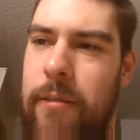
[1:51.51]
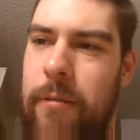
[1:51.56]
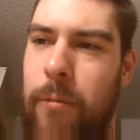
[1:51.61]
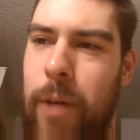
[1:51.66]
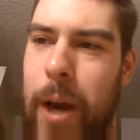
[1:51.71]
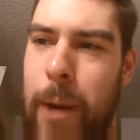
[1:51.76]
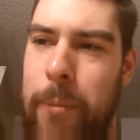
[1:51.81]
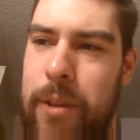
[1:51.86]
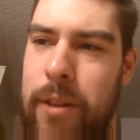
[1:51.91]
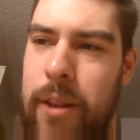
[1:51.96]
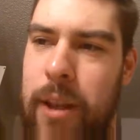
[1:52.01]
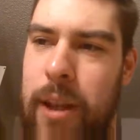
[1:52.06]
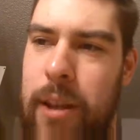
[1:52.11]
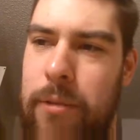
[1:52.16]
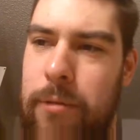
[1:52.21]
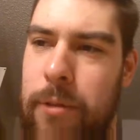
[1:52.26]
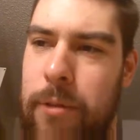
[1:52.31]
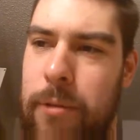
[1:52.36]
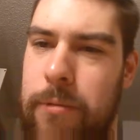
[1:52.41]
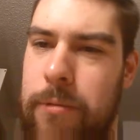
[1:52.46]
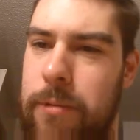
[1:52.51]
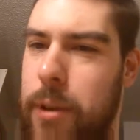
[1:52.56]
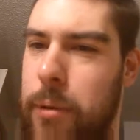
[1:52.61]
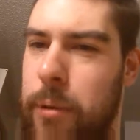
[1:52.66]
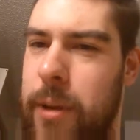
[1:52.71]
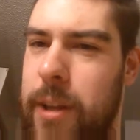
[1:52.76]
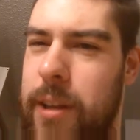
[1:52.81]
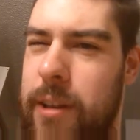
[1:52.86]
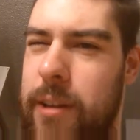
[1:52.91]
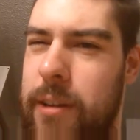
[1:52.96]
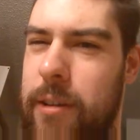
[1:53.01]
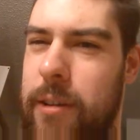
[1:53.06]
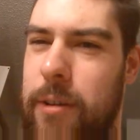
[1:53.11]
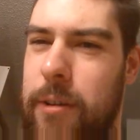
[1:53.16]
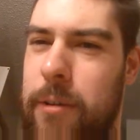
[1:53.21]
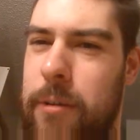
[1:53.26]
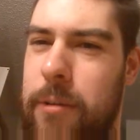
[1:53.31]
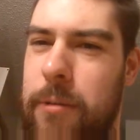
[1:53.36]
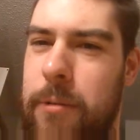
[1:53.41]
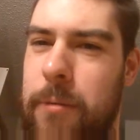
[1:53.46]
rapidly through fluids.
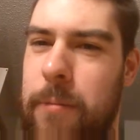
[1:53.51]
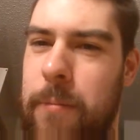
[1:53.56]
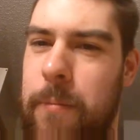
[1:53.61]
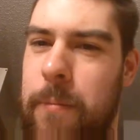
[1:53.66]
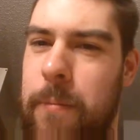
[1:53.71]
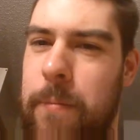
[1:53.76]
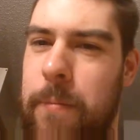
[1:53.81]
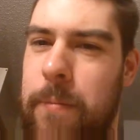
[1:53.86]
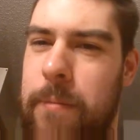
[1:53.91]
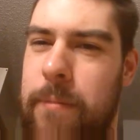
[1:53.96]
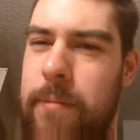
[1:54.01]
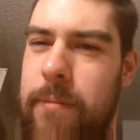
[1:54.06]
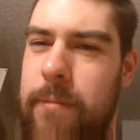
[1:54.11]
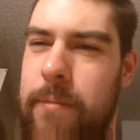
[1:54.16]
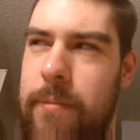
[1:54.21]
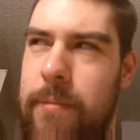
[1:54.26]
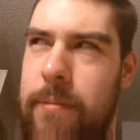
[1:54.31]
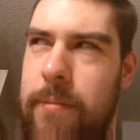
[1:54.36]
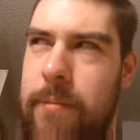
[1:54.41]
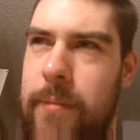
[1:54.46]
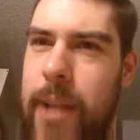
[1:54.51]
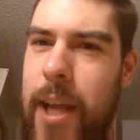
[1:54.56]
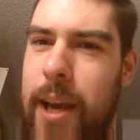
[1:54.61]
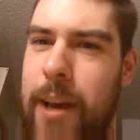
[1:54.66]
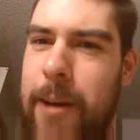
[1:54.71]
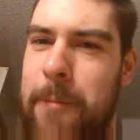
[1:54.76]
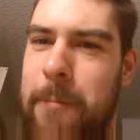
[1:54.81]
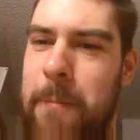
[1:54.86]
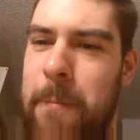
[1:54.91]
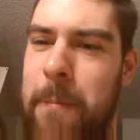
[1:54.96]
So, yeah.